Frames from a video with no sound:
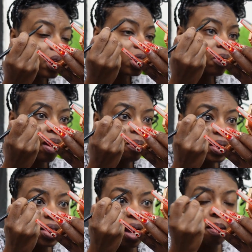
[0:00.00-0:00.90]
So I'm a
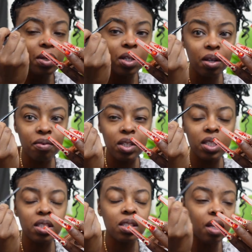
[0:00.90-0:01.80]
tad bit
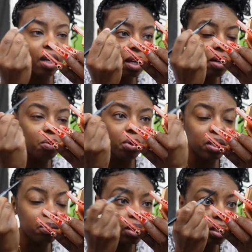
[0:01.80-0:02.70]
nervous, like
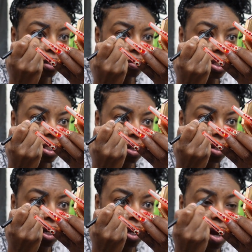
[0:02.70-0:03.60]
really, really nervous
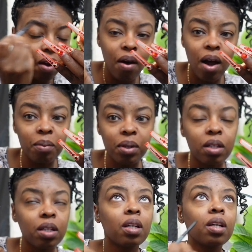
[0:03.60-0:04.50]
on like how I'ma
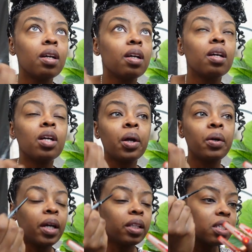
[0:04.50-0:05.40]

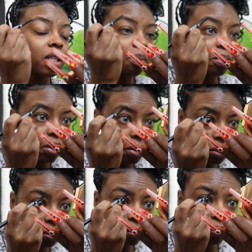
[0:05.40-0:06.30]
create this episode